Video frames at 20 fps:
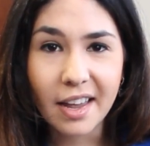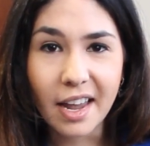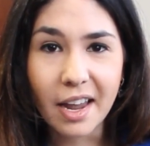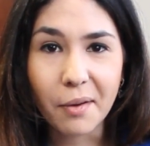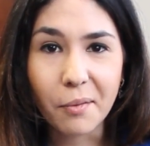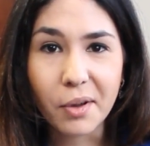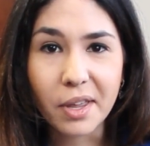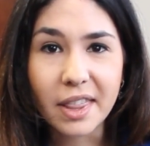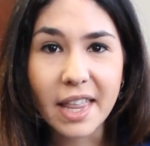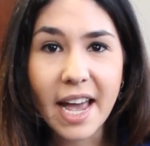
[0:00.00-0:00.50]

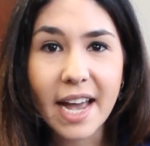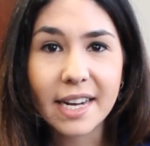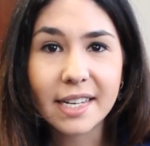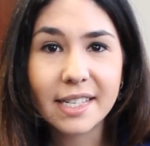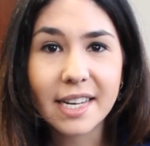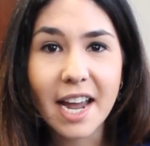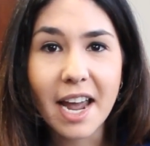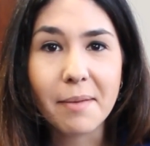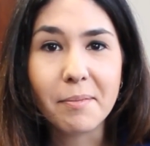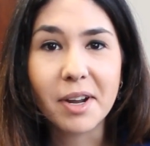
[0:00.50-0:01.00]
And when that
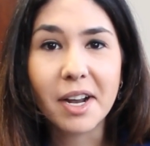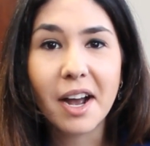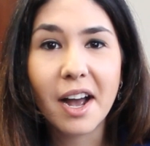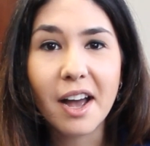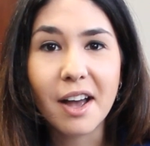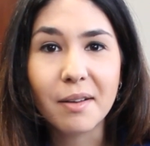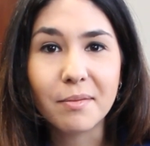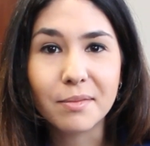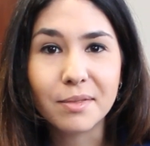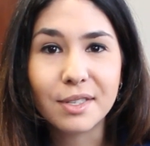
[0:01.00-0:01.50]
time
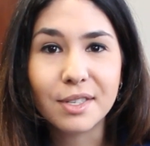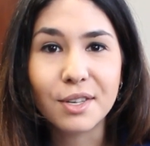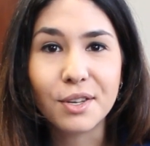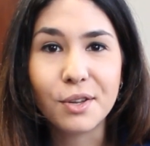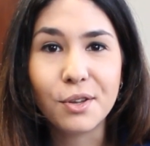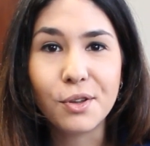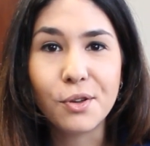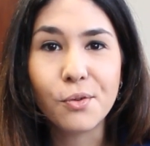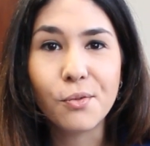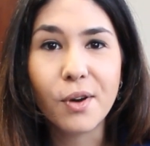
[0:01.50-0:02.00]
comes,
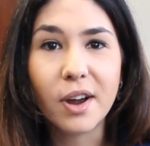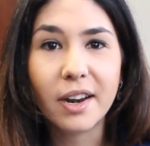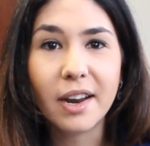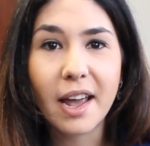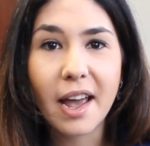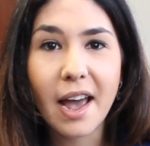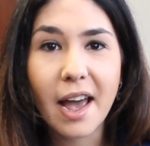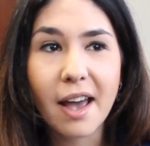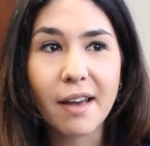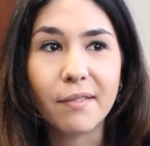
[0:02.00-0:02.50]
you want to
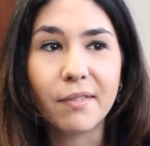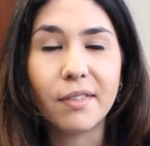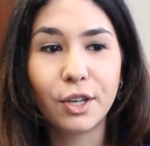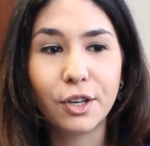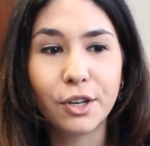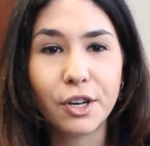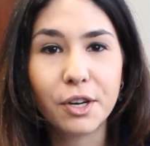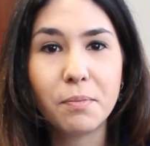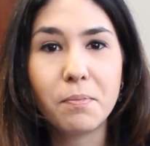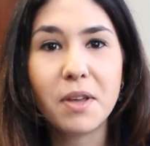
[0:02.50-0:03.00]
have
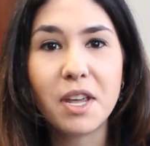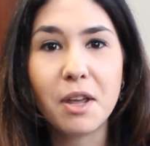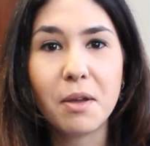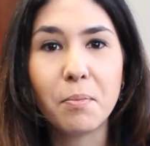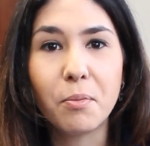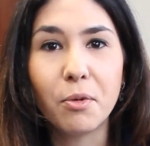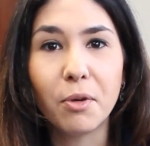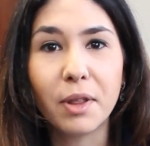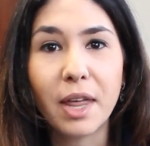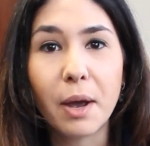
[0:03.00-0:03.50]
good
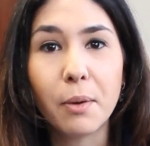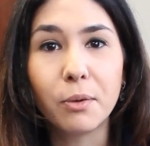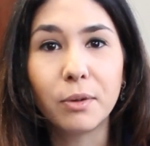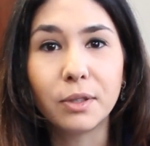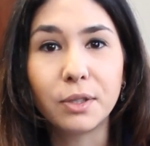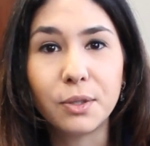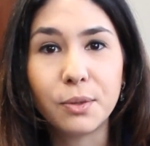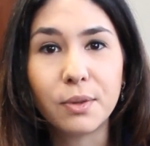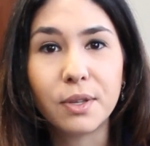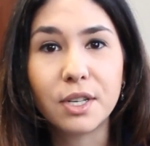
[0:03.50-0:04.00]
people that
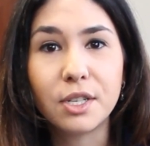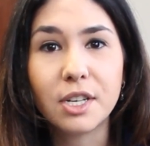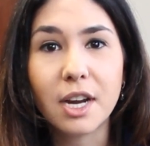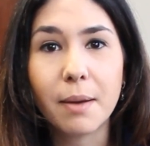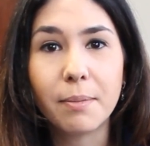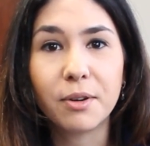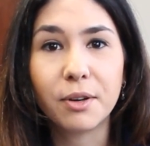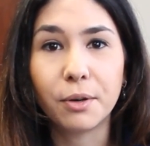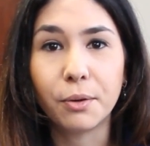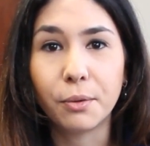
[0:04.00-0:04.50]
will do the
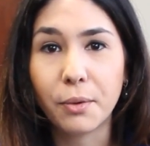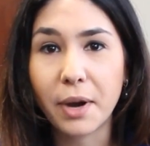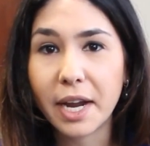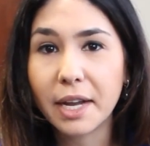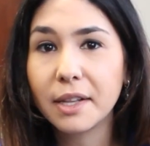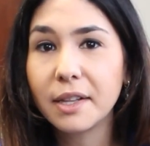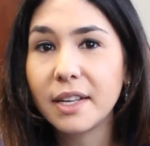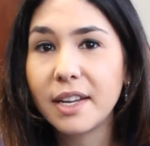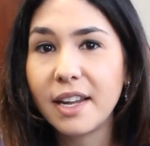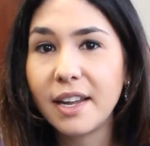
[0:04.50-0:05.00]
job
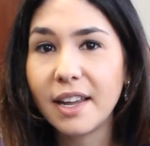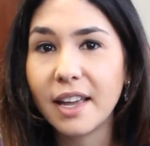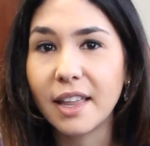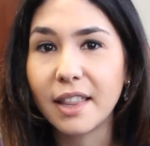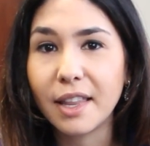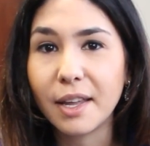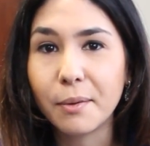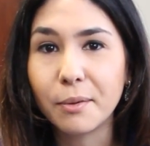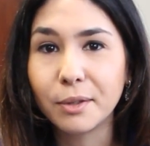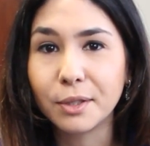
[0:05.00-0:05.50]
correctly
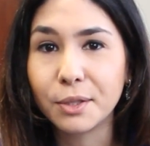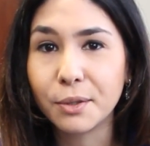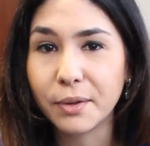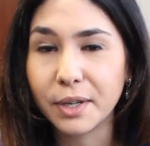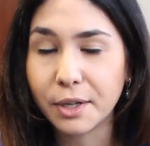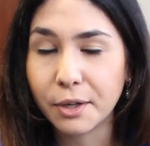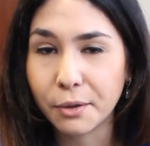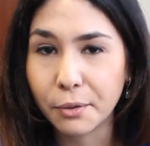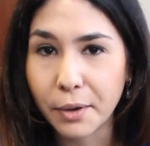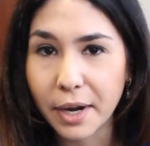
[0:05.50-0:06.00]
and they will do
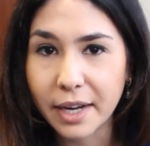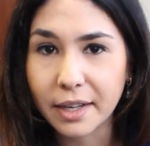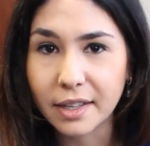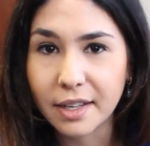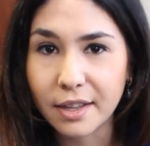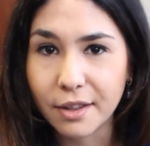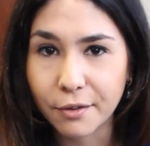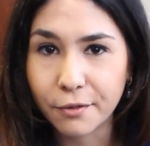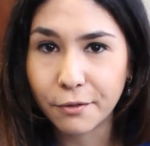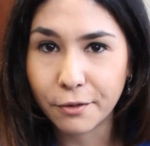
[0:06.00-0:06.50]
it
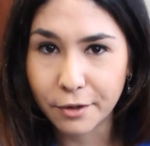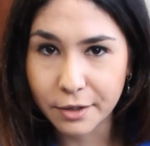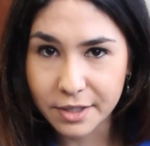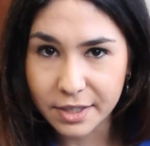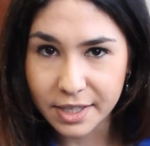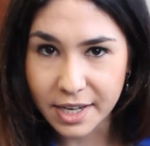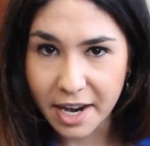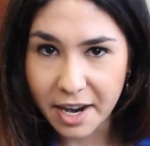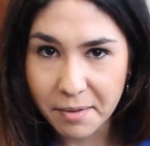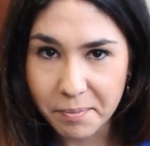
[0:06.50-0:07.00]
correctly the
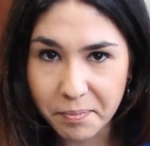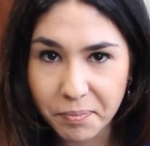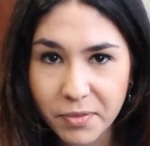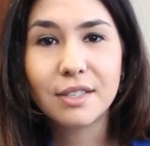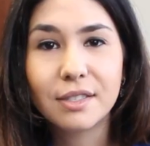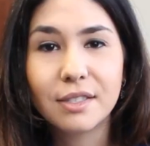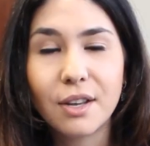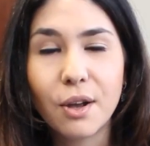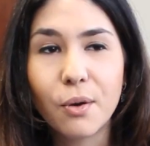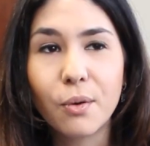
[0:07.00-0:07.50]
first time.
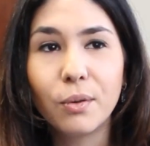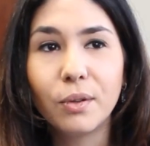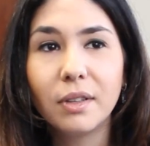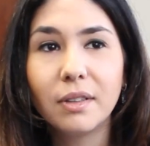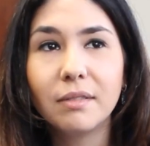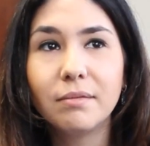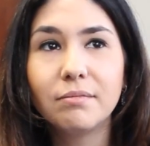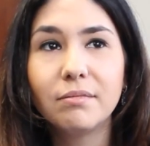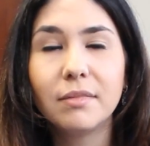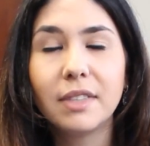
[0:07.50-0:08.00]
So
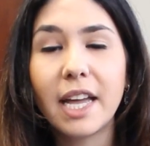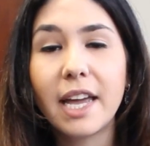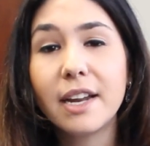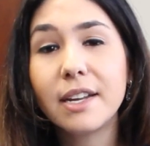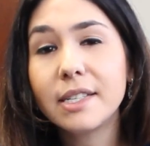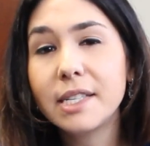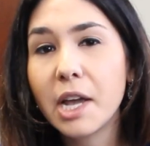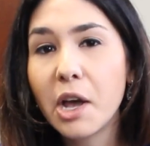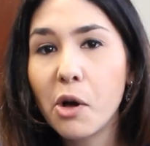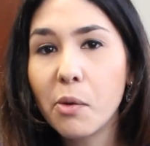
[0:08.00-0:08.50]
let
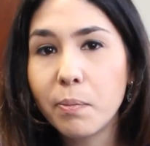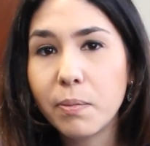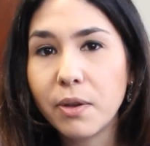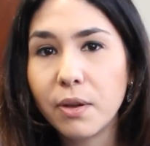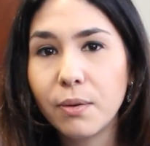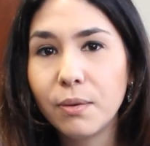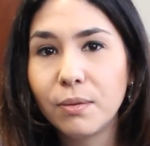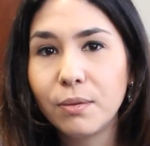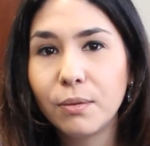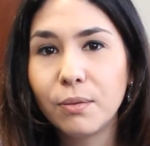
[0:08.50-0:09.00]
us help
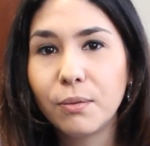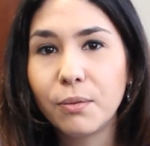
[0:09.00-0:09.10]
you.